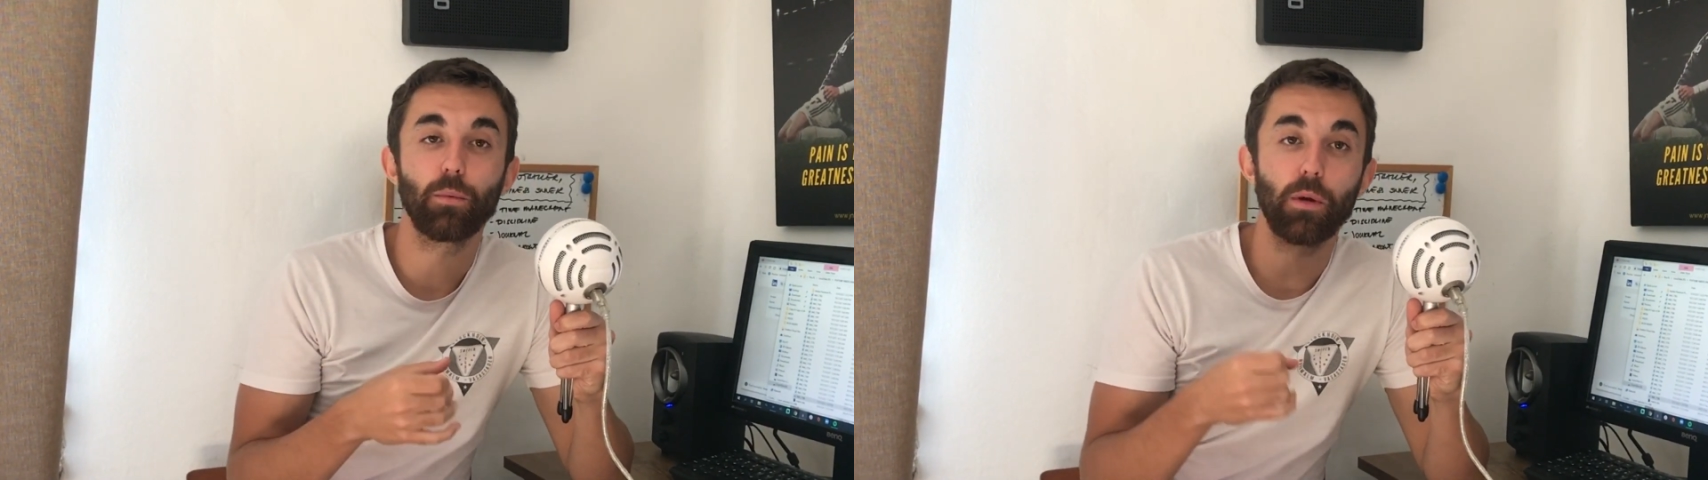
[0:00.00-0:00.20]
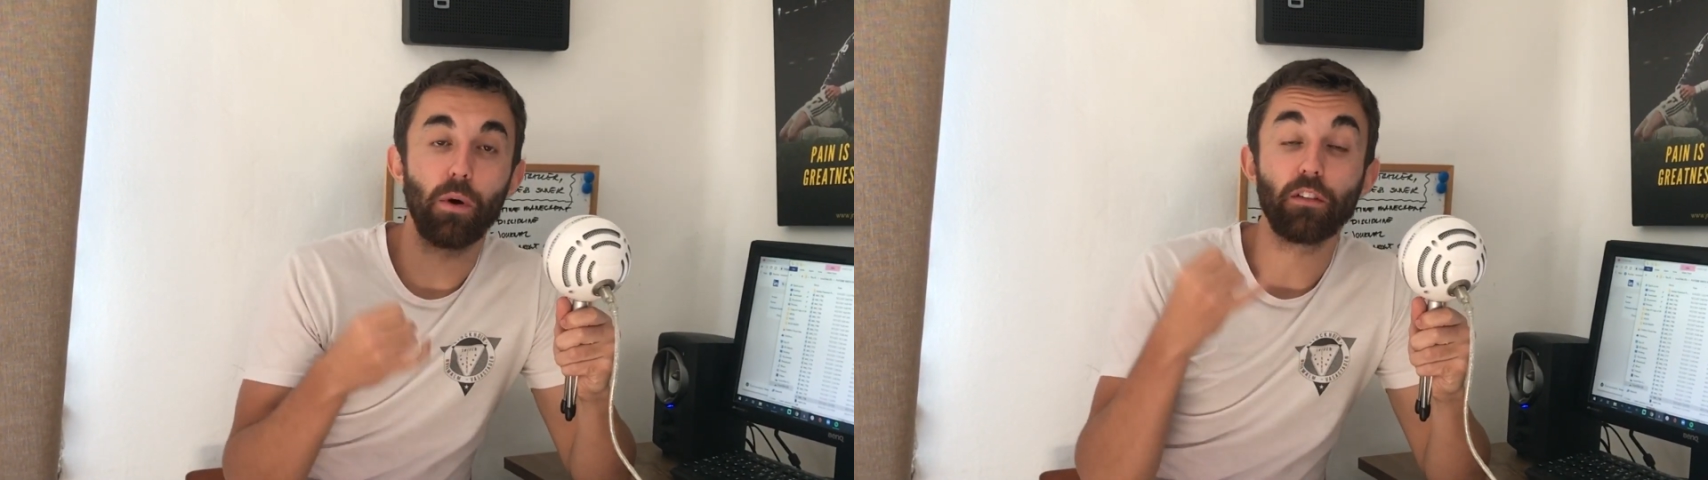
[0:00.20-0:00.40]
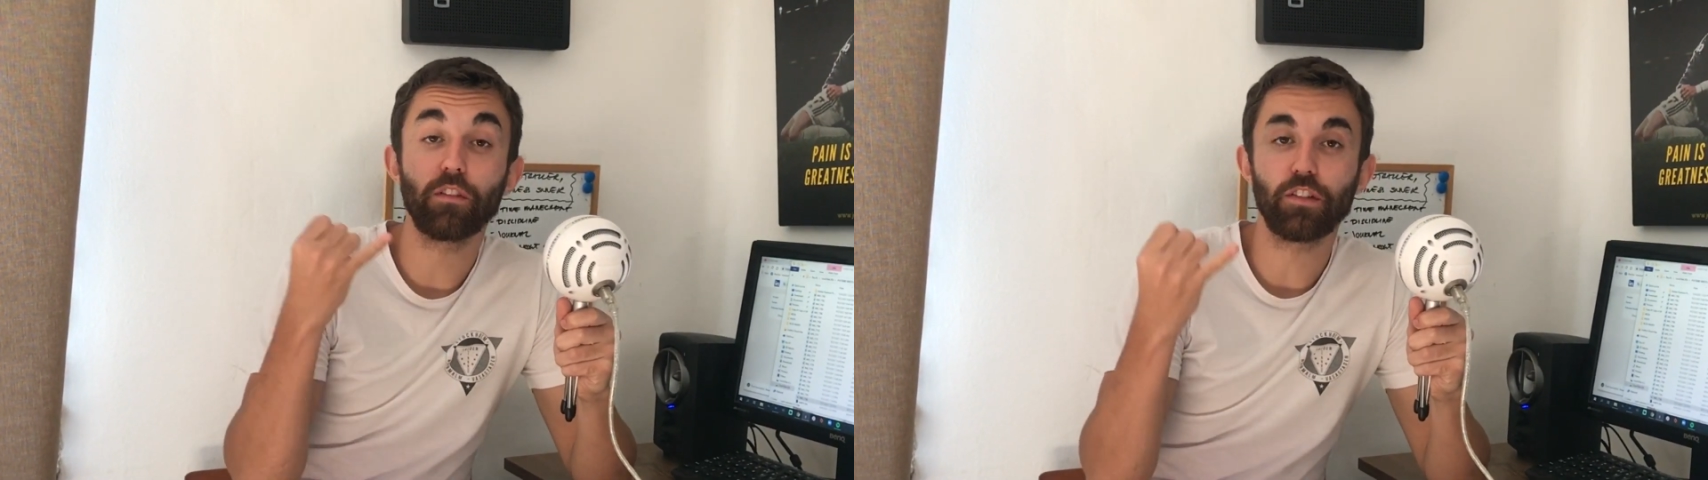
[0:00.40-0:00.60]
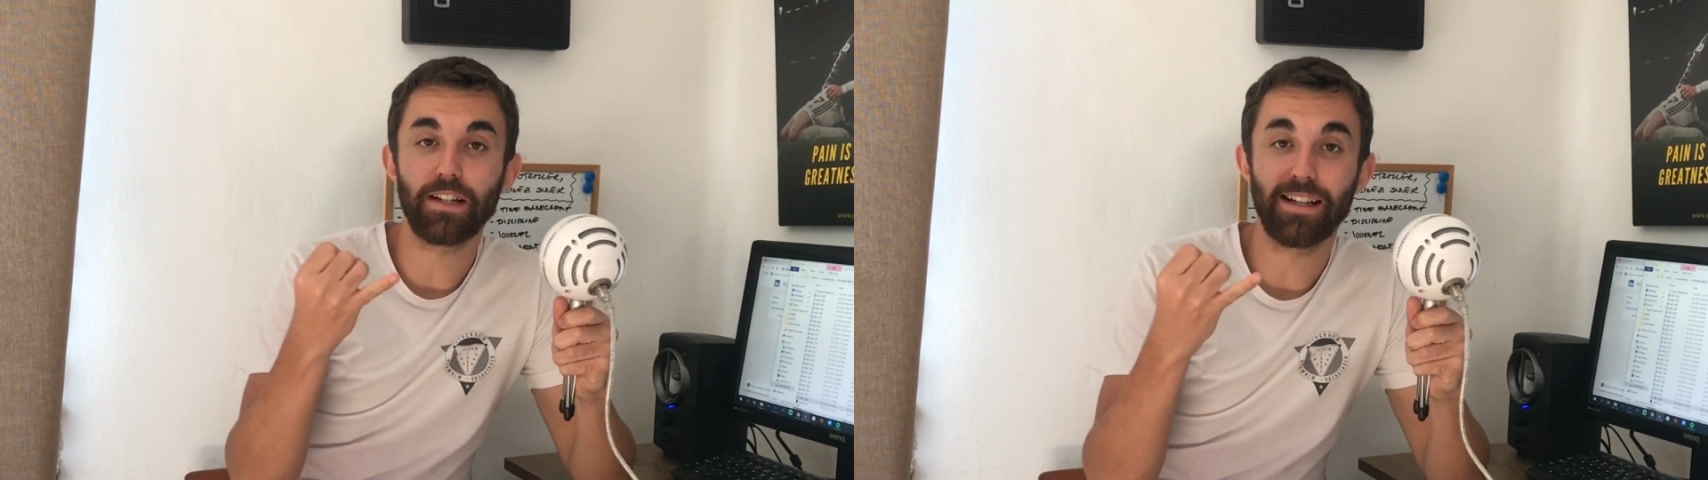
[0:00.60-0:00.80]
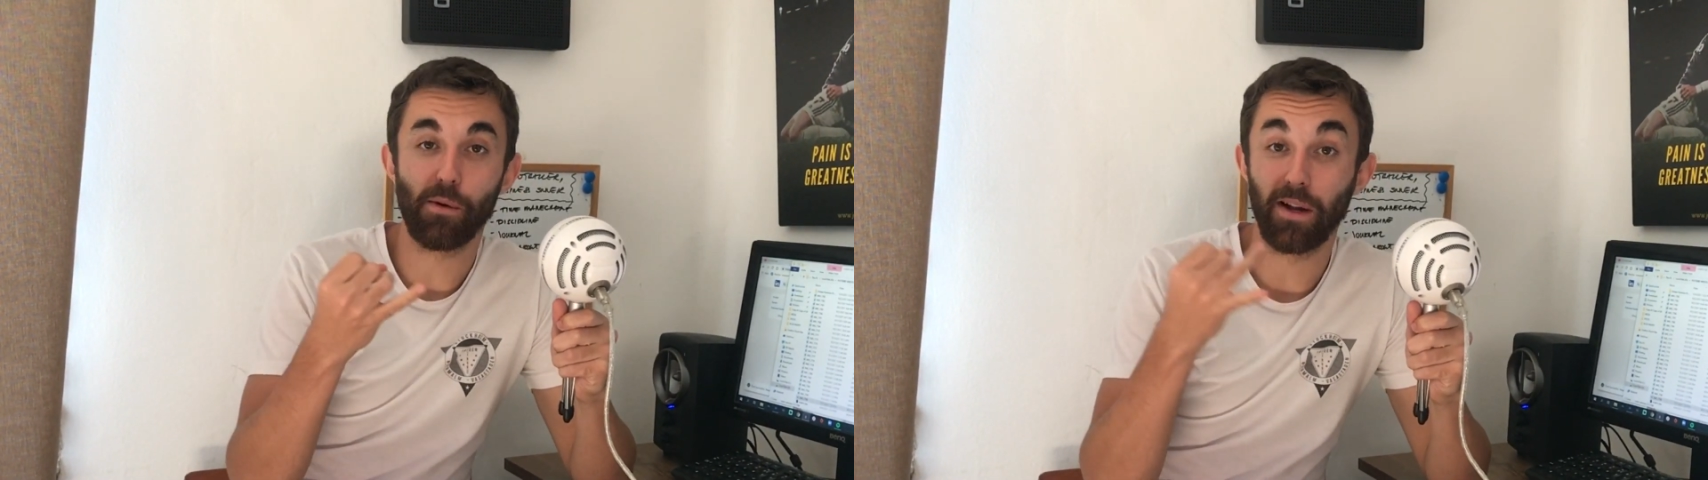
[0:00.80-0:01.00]
we won
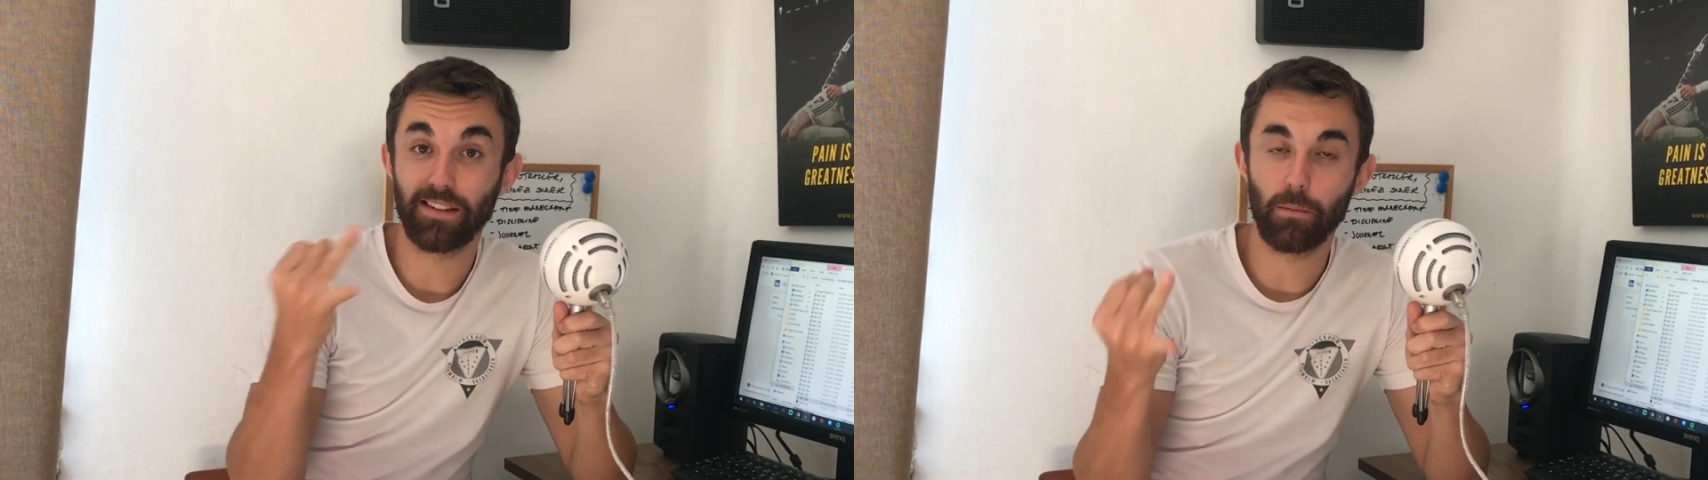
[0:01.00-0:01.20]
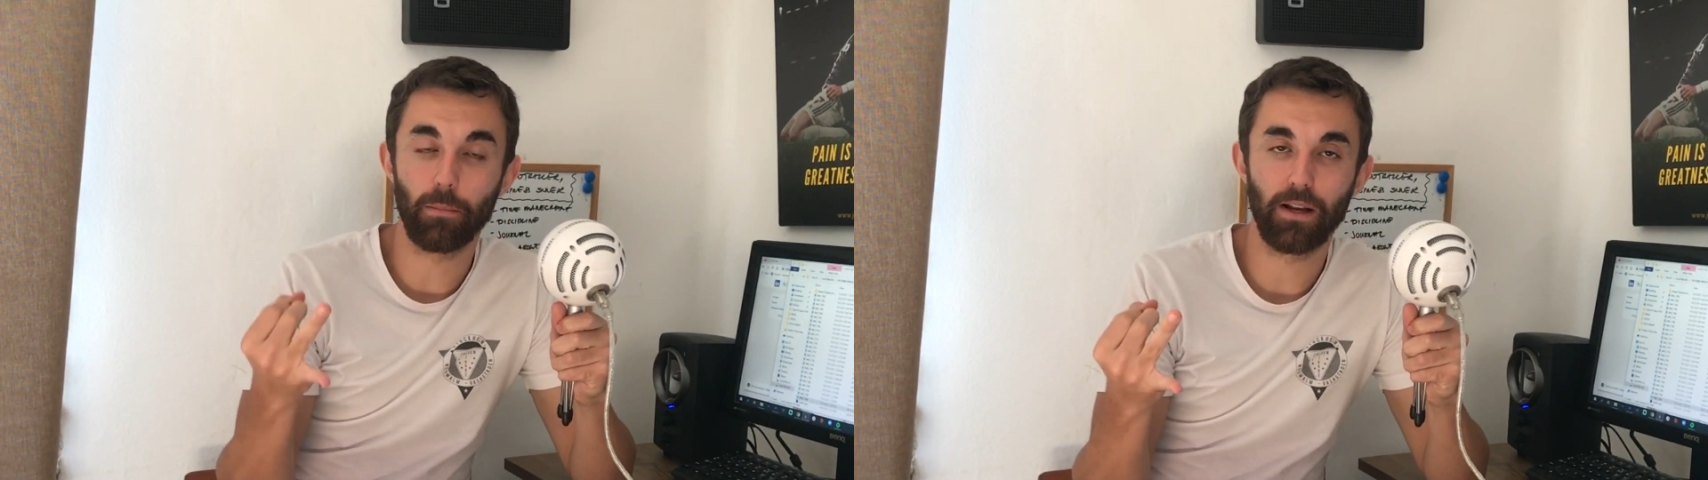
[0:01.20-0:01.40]
three nil, I didn't